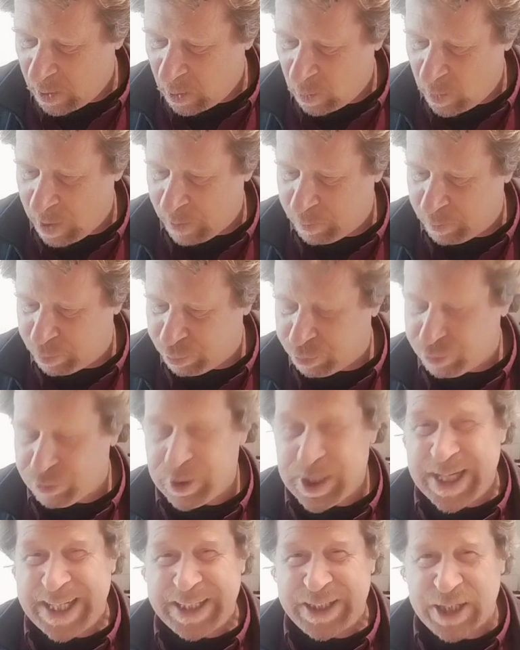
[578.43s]
We're
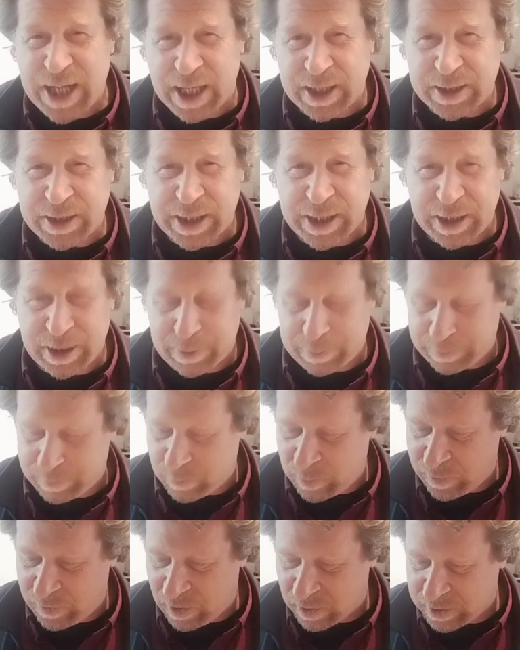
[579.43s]
prejudging them.
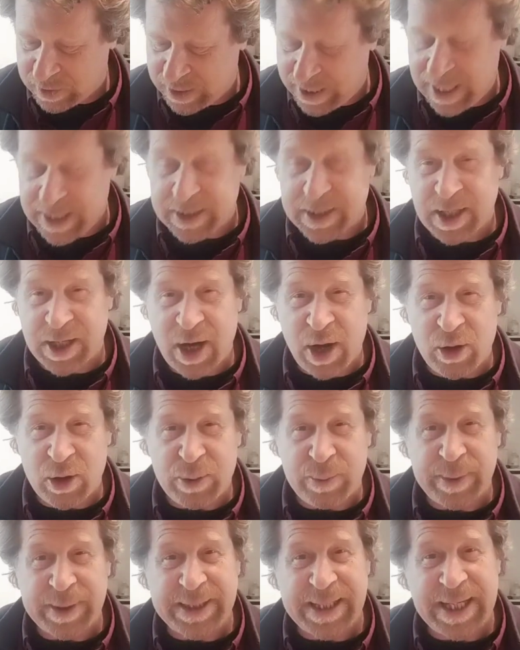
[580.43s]
We've got to get to know
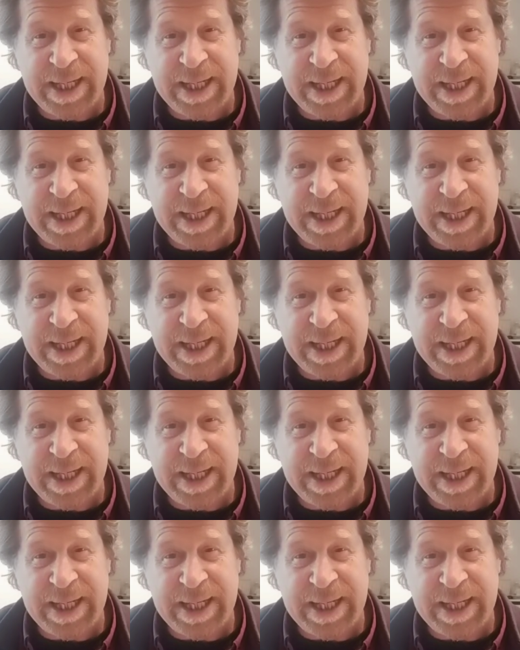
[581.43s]
them as